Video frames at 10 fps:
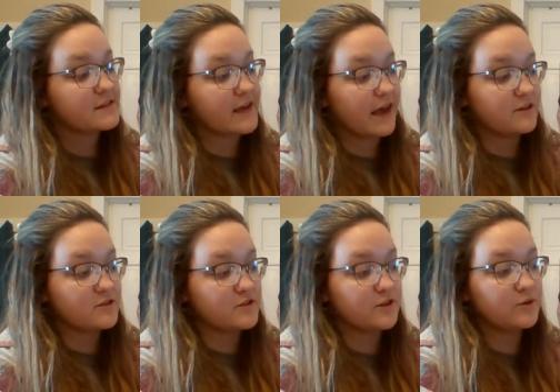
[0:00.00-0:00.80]
say
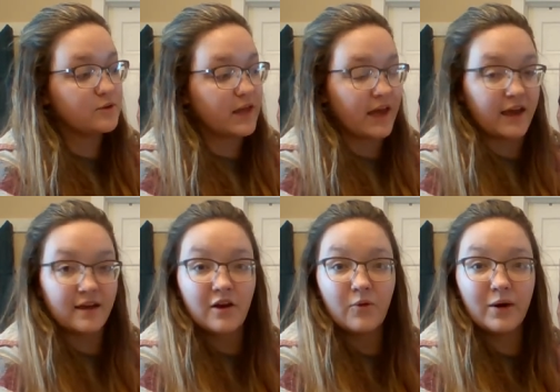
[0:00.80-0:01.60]
do
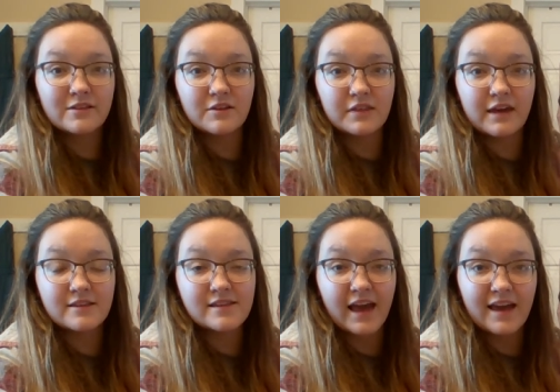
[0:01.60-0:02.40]
they. What do they
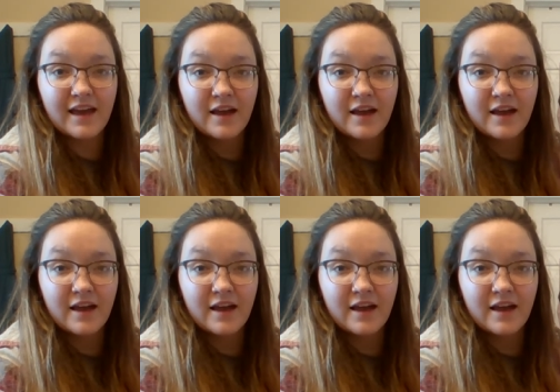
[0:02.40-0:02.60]
say?